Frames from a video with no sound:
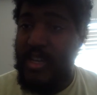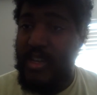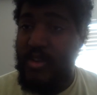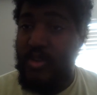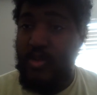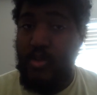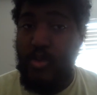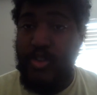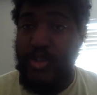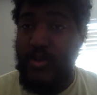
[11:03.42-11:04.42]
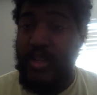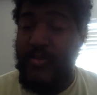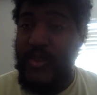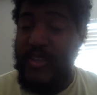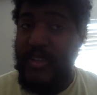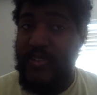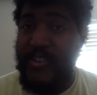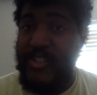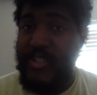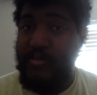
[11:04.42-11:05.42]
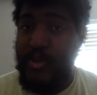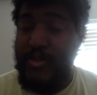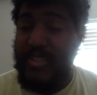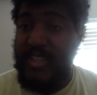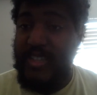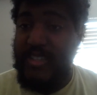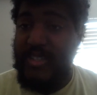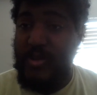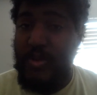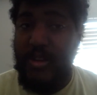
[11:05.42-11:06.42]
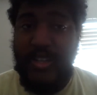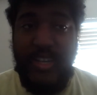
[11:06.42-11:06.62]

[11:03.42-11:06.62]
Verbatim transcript: you know, or join the 50 Yard Shitposting Discord.